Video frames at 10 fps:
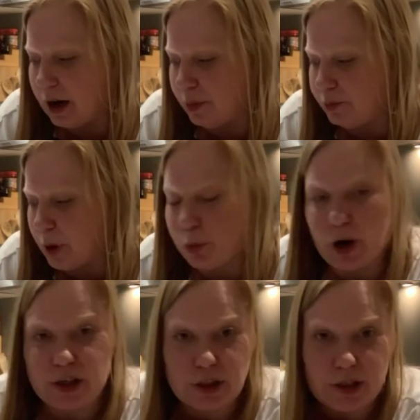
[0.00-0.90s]

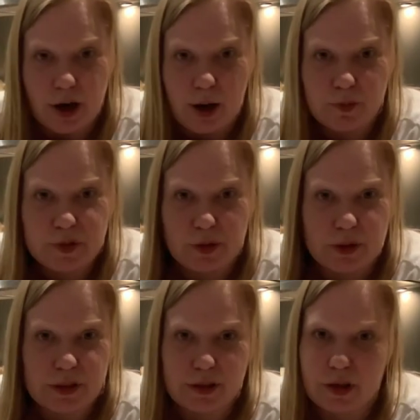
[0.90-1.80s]
preparation time, so
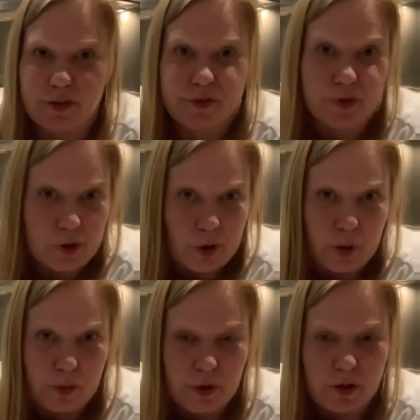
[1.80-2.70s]
it's very
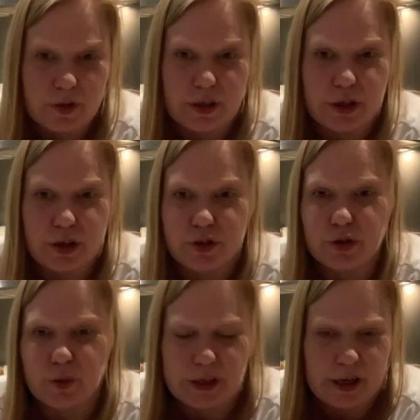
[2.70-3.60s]
quick meals that you can do
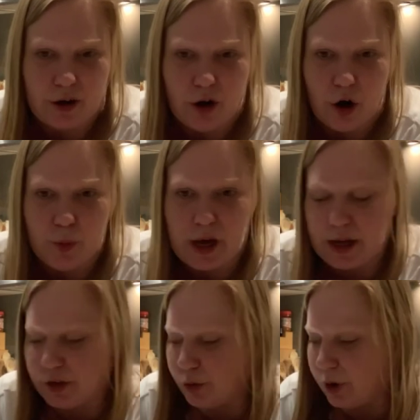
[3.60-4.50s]
when you get home
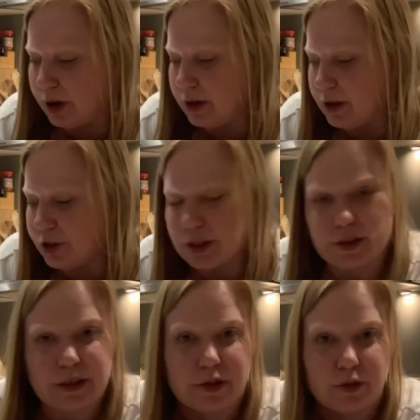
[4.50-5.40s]
and you're
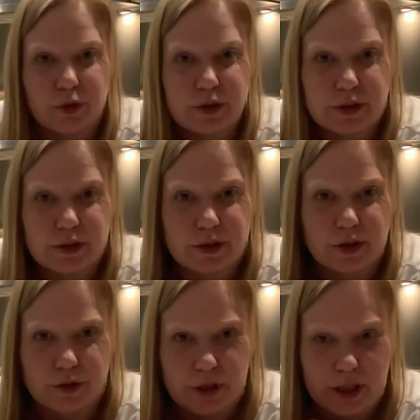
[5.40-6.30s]
just exhausted. So
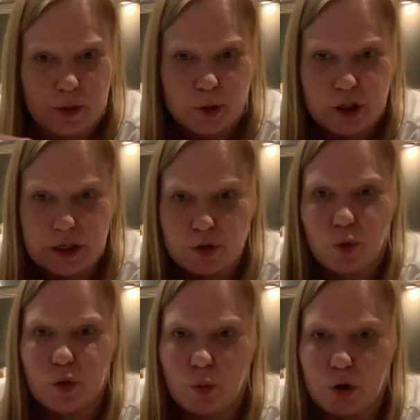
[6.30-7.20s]
you let the machine do all
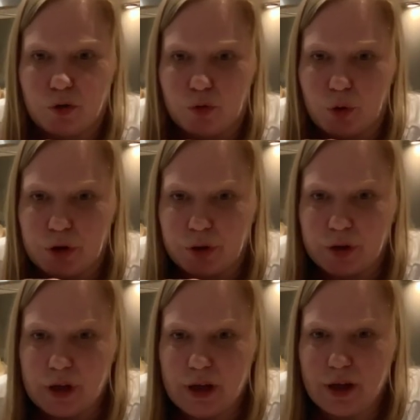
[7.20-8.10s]
the work for you.
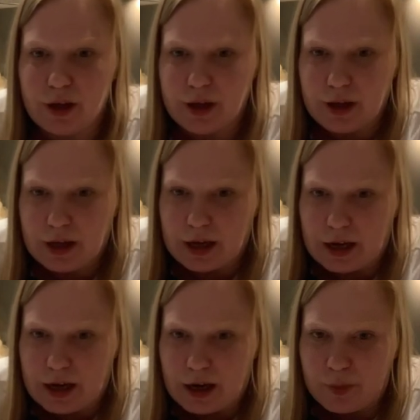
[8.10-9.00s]

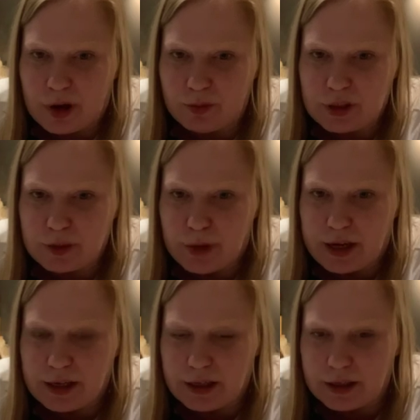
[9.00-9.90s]
I'm just
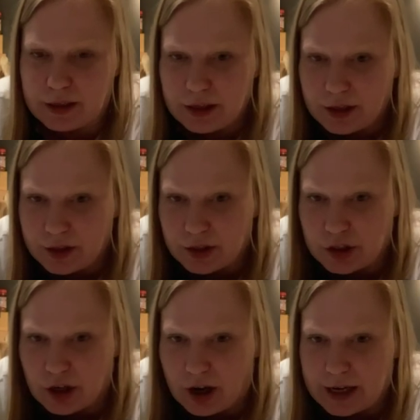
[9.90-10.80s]
making the
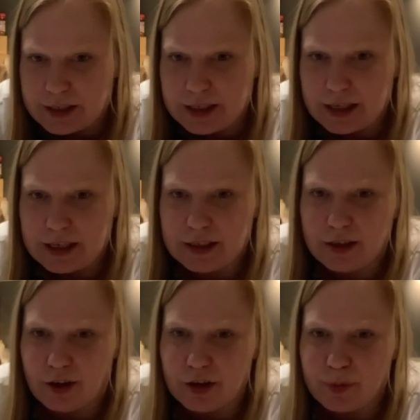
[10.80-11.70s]
chai tea.
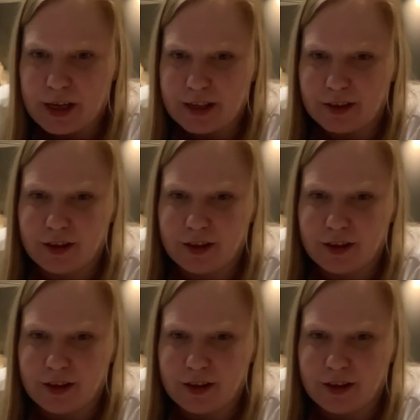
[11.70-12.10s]
Oh, you're making,